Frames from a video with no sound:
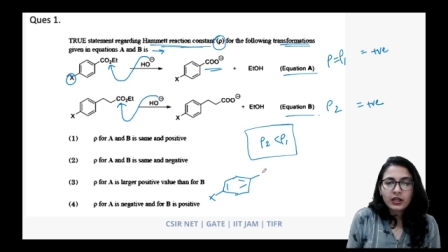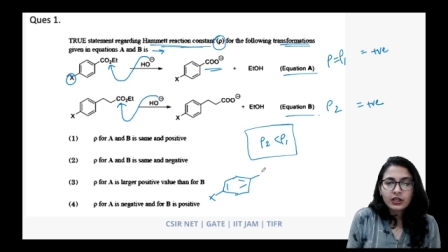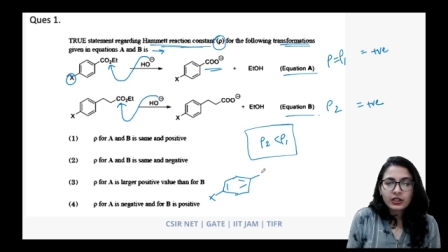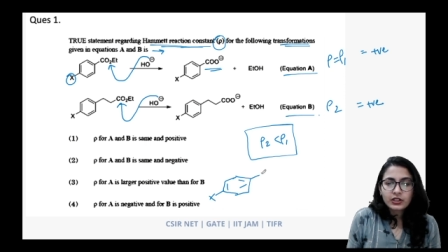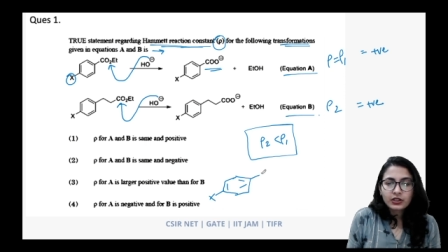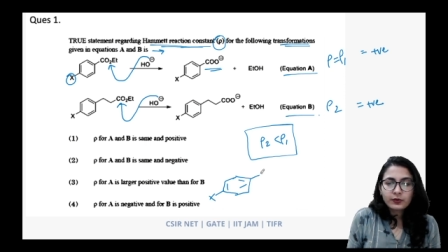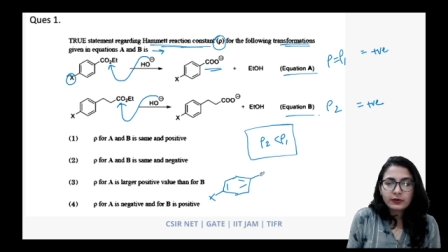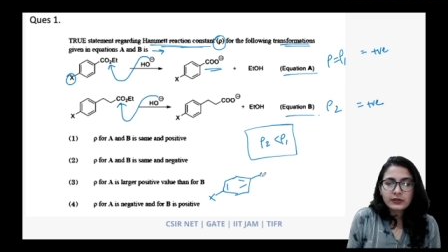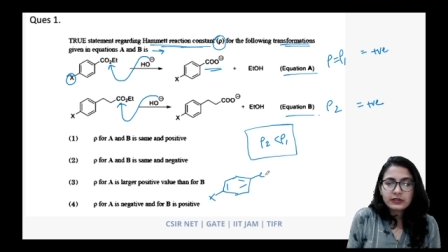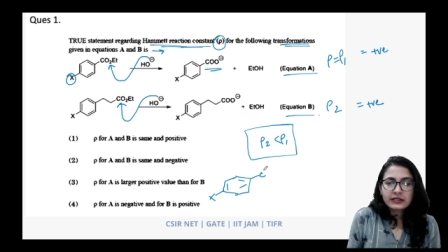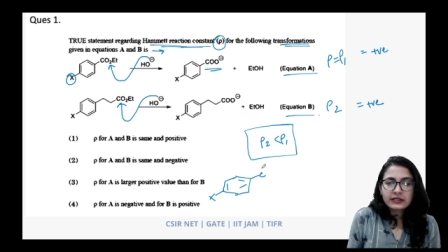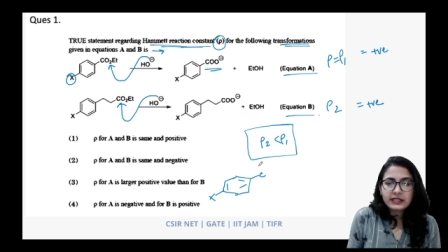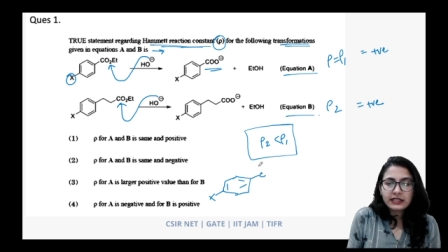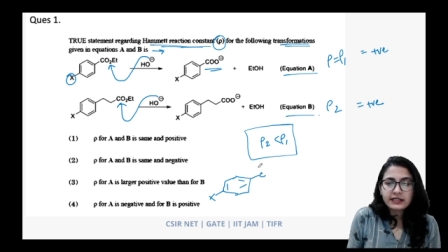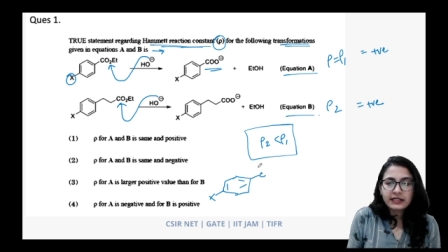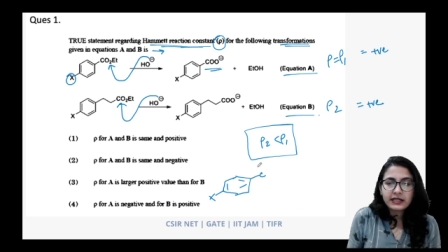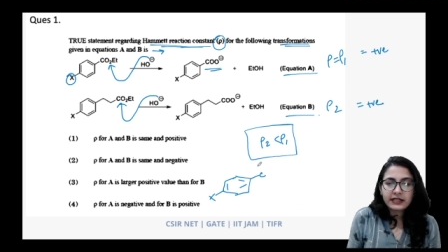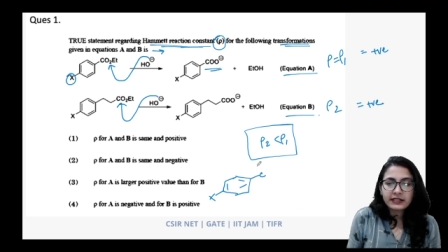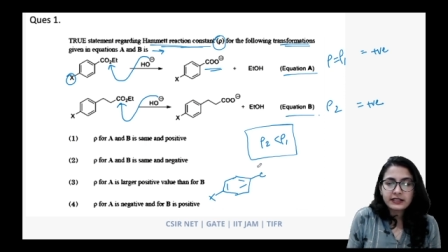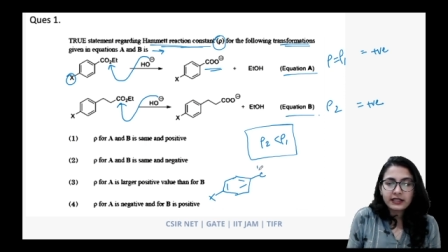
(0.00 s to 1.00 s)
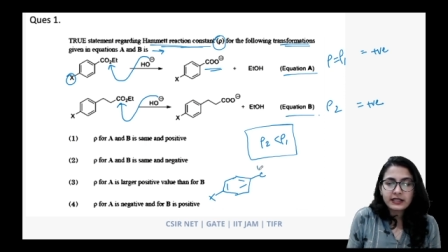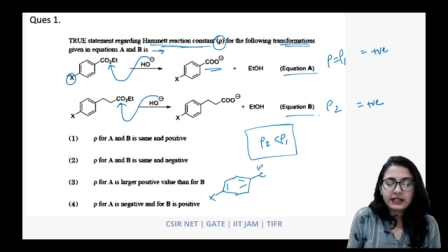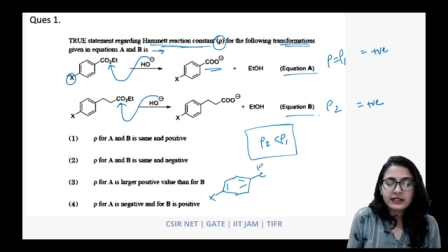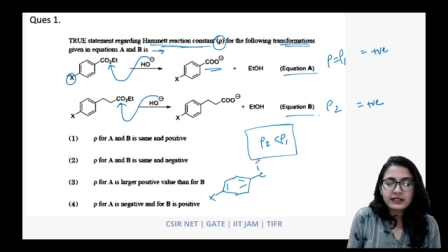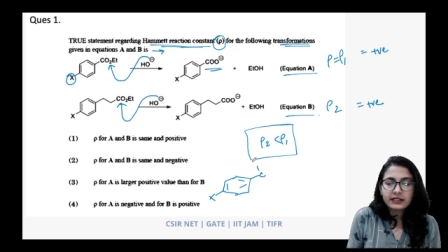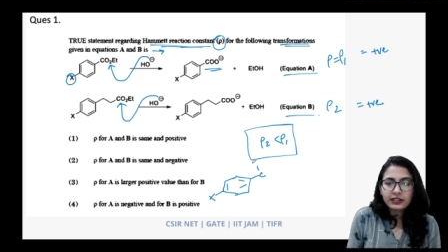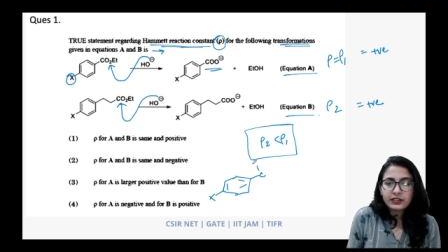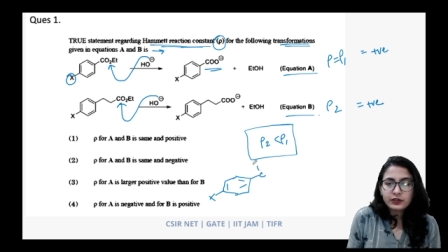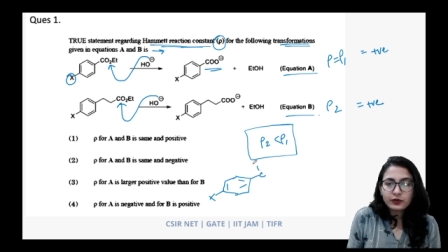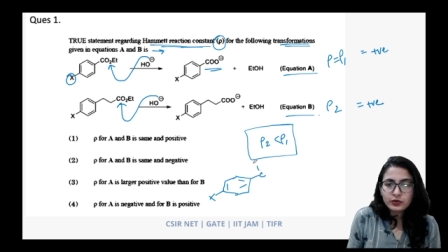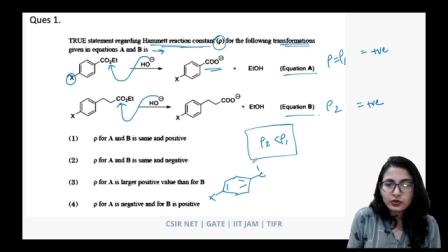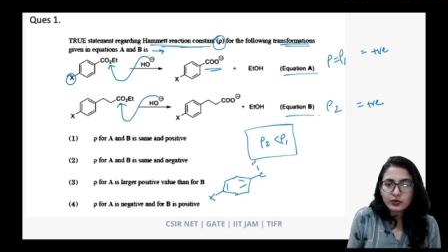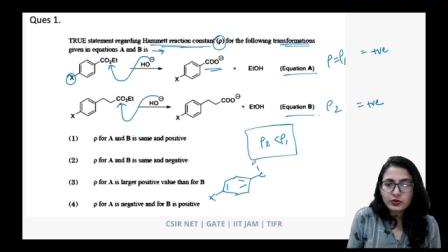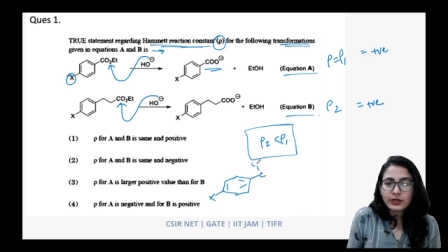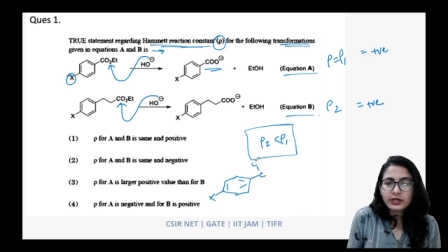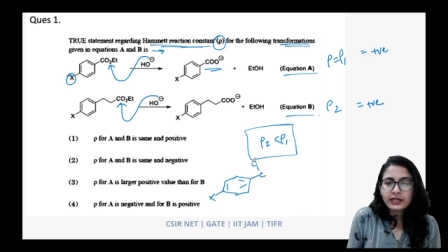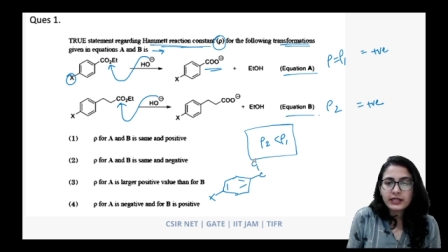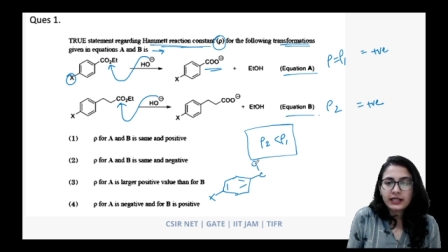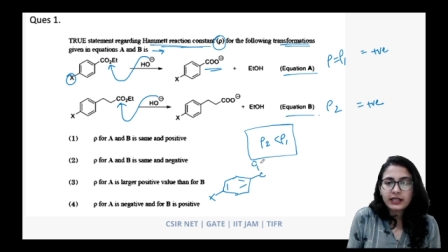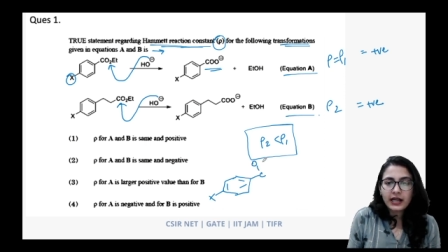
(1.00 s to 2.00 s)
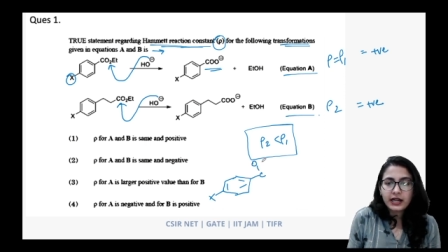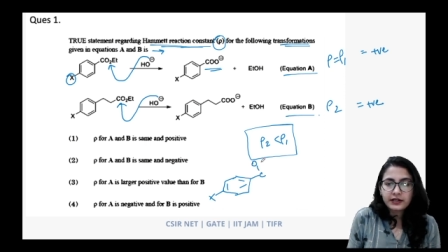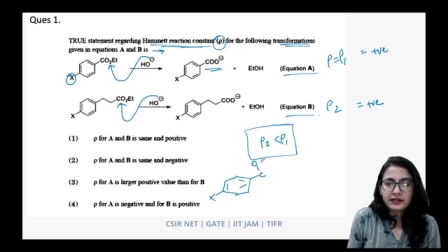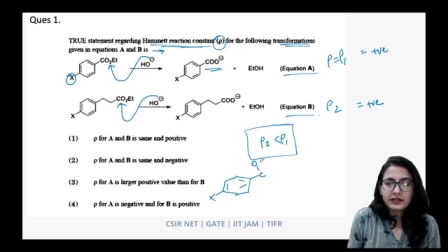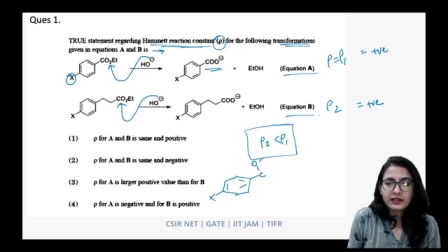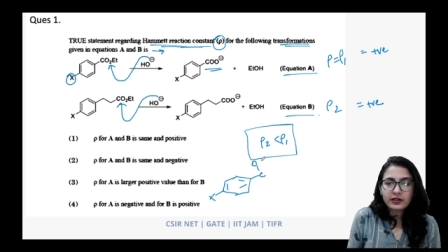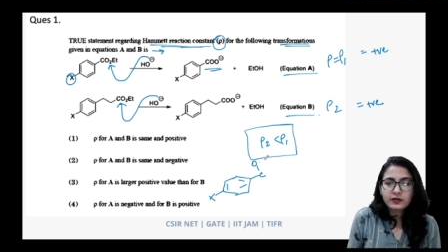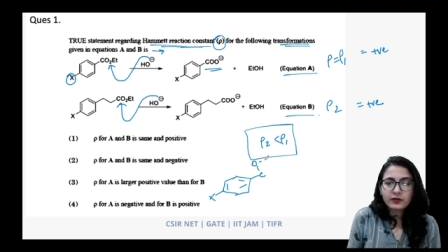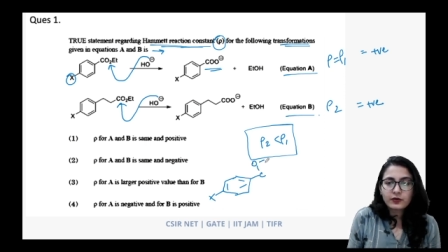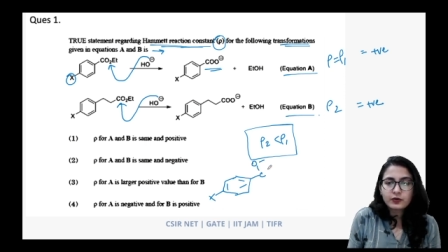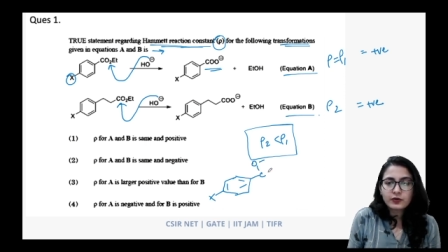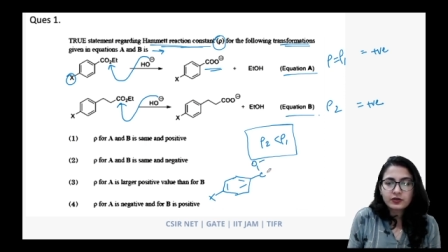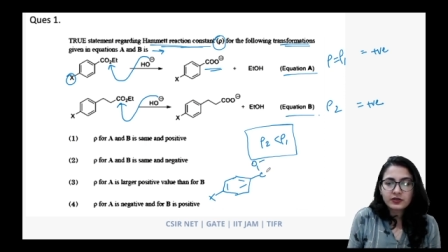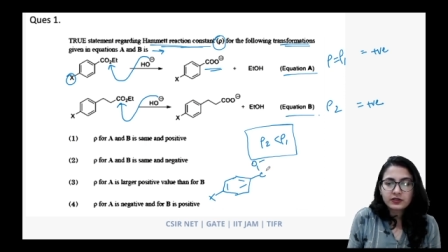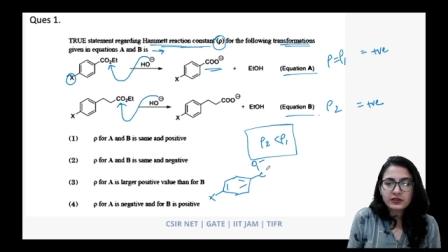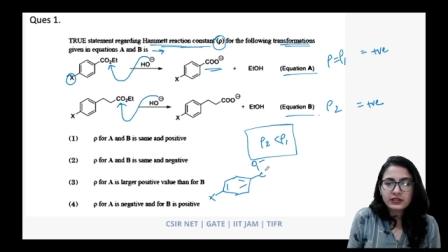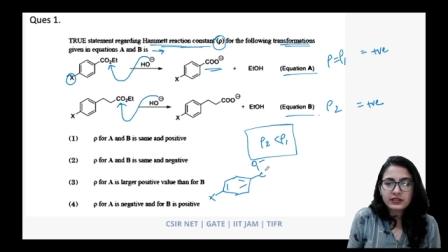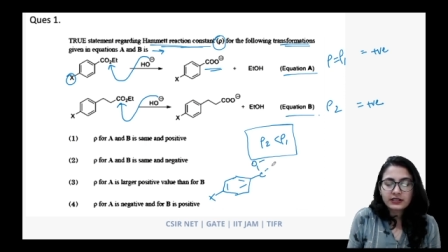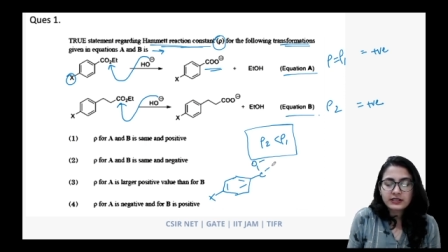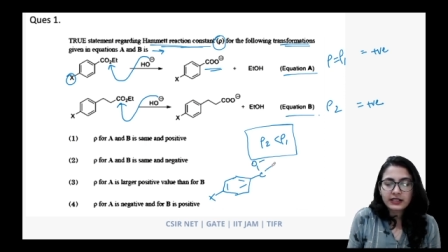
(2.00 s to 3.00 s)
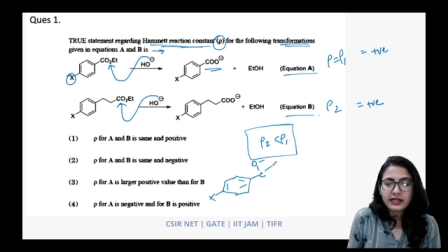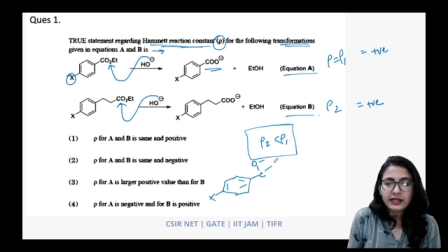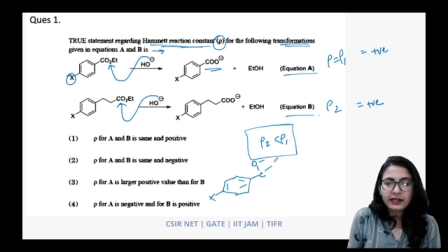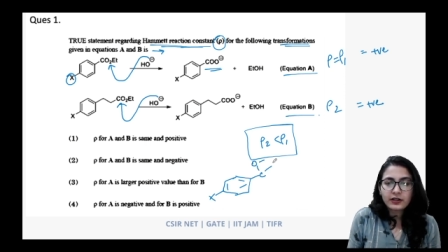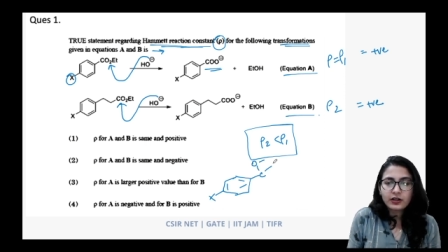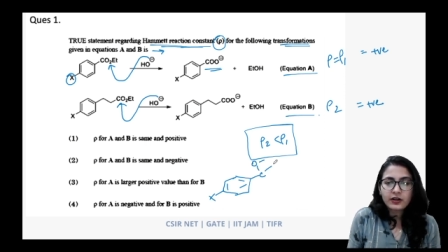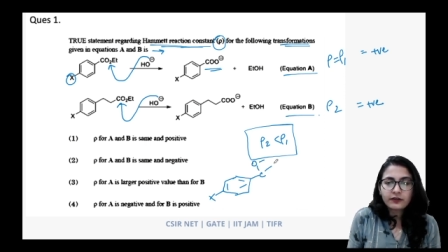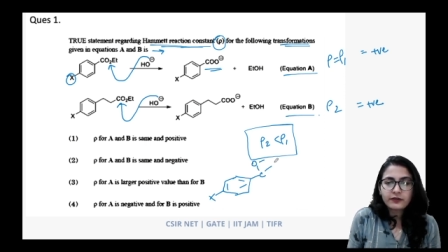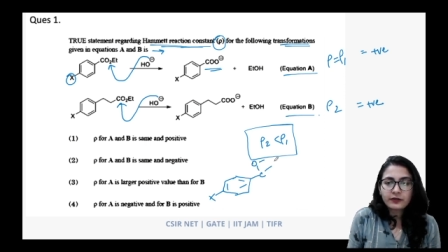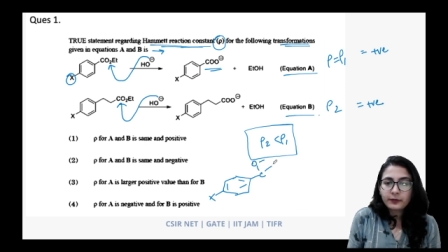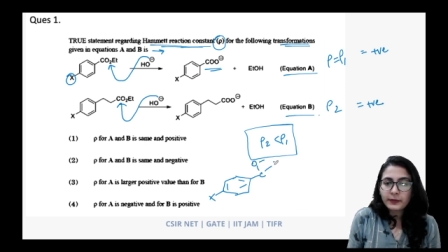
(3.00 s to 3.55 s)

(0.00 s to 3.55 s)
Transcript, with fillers: you will see that it usually undergoes this kind of a